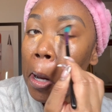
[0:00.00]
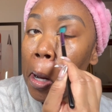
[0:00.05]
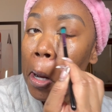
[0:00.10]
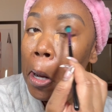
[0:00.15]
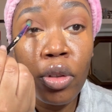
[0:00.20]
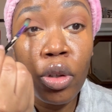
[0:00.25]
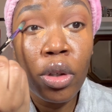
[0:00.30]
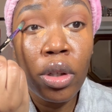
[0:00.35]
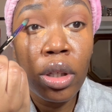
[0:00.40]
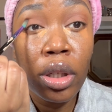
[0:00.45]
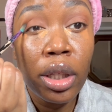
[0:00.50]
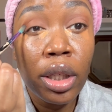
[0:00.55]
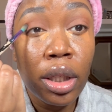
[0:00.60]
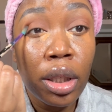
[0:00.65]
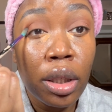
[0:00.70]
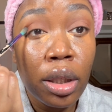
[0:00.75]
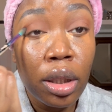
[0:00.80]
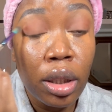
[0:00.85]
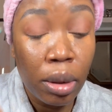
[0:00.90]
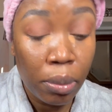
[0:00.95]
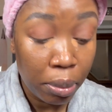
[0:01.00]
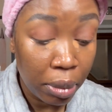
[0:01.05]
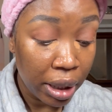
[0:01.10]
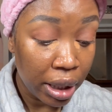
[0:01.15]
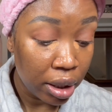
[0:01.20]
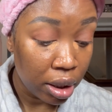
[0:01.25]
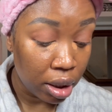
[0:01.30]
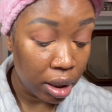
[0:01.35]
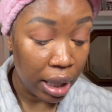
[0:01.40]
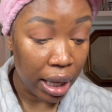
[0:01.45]
Gone ahead and
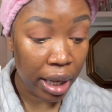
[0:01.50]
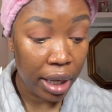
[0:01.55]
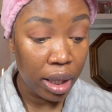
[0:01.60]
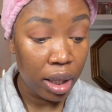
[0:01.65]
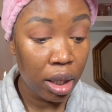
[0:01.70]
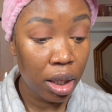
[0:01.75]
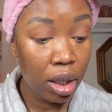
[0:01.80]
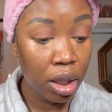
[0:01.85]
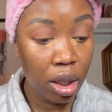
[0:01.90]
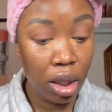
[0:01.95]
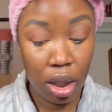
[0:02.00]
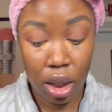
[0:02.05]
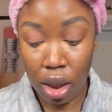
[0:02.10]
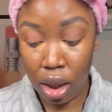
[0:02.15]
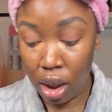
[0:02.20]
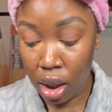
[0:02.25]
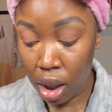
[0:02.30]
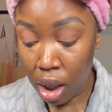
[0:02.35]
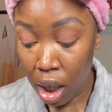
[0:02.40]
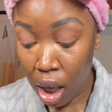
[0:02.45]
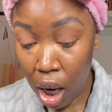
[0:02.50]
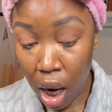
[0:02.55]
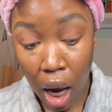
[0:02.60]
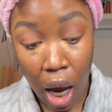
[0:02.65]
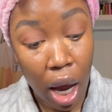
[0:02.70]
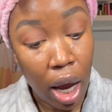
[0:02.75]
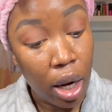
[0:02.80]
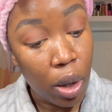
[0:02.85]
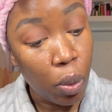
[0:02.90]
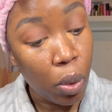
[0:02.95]
blended that in,
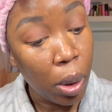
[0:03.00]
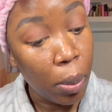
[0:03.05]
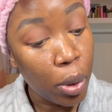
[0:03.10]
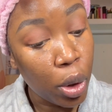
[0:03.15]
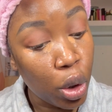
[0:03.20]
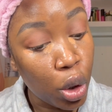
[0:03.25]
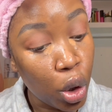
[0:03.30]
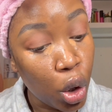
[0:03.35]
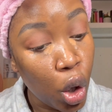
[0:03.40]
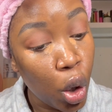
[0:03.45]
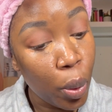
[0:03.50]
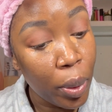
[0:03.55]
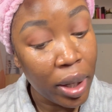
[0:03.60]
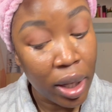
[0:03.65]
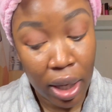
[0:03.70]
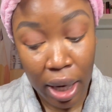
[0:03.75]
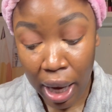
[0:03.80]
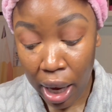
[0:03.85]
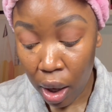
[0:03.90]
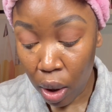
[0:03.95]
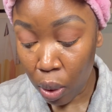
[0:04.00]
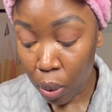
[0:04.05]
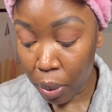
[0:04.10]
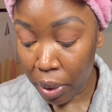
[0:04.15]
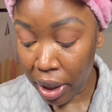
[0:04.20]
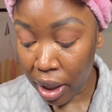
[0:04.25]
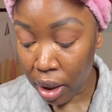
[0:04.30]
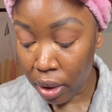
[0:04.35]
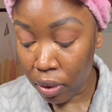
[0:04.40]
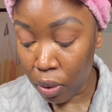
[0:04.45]
and where I'm going to go in now
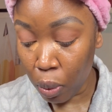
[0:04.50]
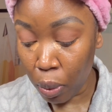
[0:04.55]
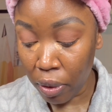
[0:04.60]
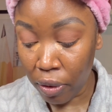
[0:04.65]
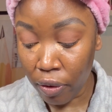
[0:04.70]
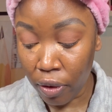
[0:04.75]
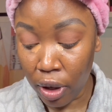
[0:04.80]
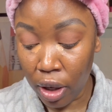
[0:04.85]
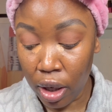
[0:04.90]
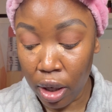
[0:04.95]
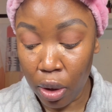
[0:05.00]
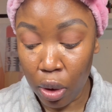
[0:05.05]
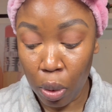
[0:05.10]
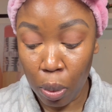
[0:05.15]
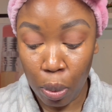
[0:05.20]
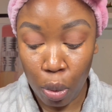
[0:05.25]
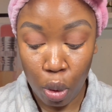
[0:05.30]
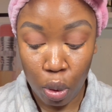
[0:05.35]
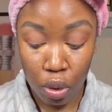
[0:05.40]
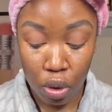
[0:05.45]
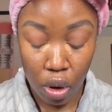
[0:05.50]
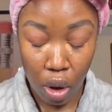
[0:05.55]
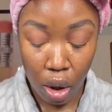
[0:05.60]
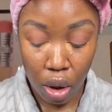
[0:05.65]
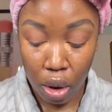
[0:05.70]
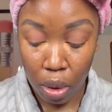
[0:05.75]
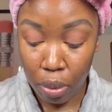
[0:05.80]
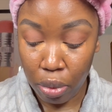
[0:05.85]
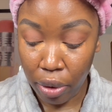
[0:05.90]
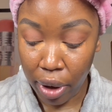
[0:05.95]
is with a little more
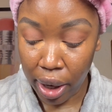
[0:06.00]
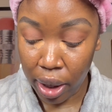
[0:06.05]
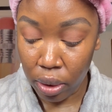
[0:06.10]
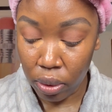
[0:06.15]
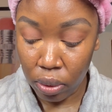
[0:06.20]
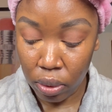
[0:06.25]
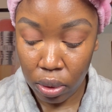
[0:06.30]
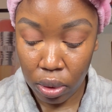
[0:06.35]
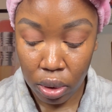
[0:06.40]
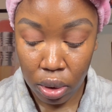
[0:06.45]
darker brown.